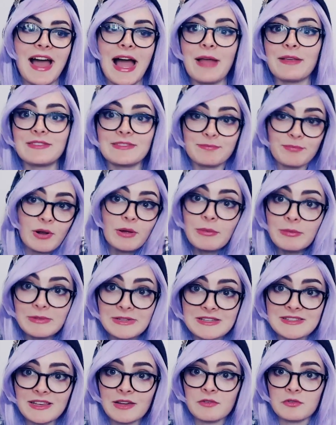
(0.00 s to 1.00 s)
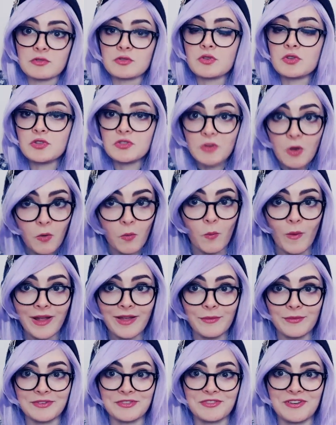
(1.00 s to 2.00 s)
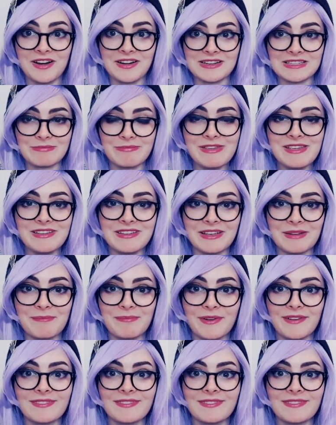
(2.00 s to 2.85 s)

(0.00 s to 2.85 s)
I probably sounded so white when trying to speak it,